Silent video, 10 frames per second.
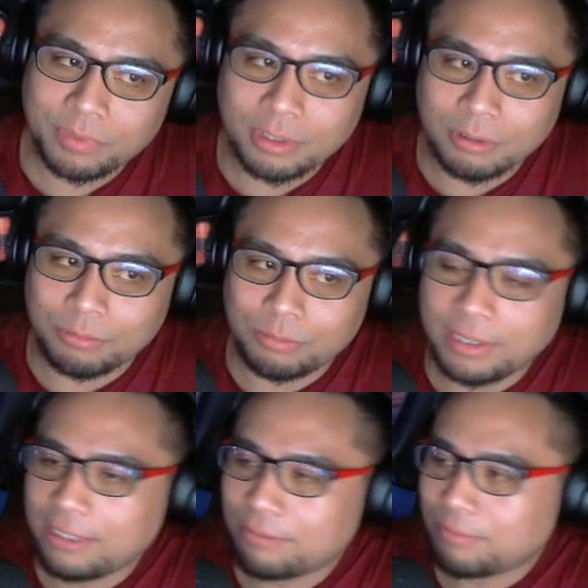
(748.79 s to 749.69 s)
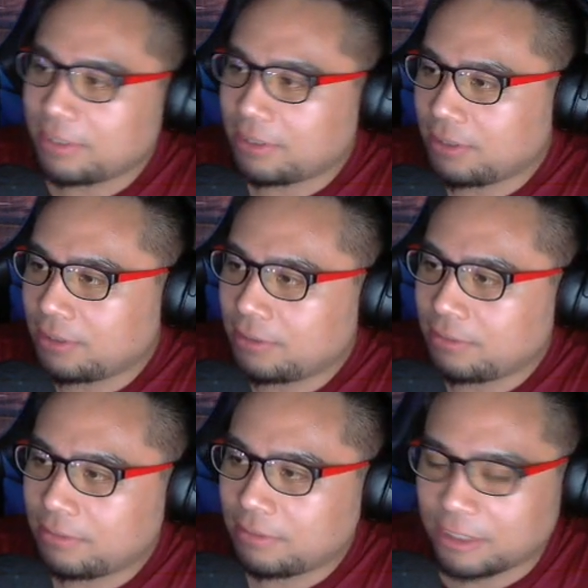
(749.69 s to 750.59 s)
A weight method
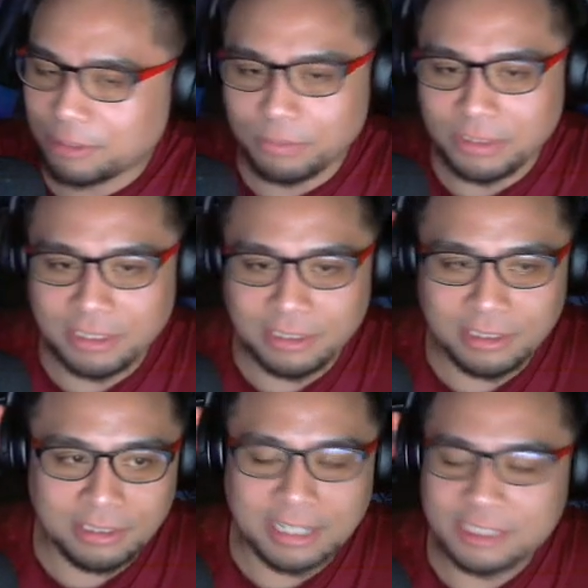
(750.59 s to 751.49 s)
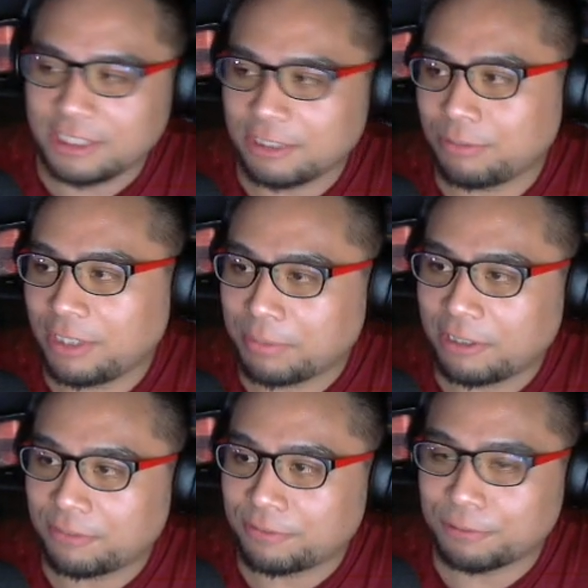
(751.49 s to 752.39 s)
could be actually really
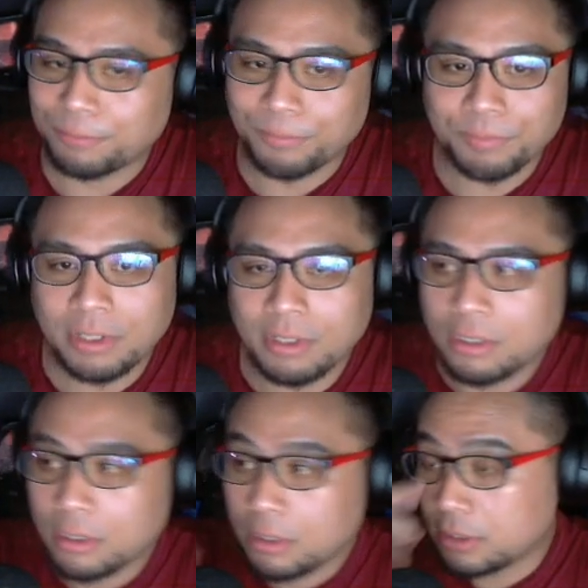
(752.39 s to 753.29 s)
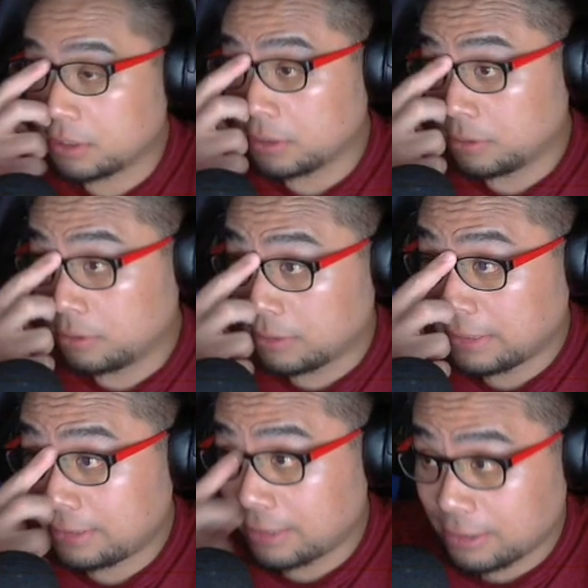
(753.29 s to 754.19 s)
powerful. So
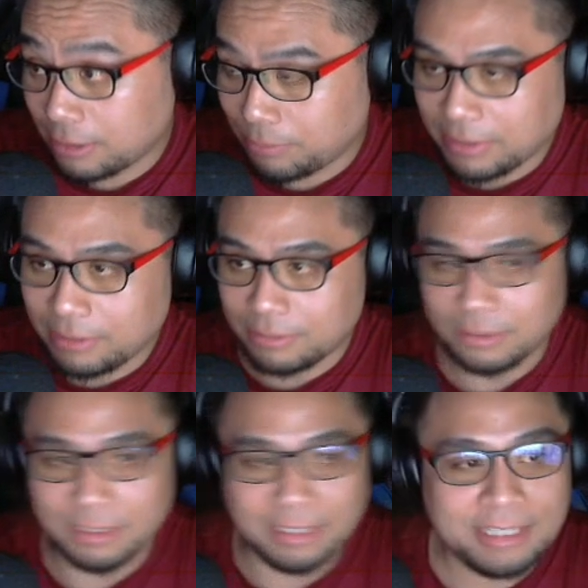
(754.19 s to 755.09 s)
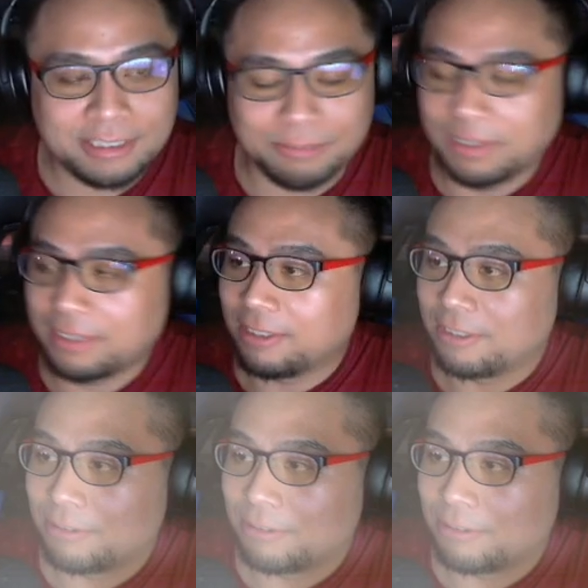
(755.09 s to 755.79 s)
let's talk about the next method.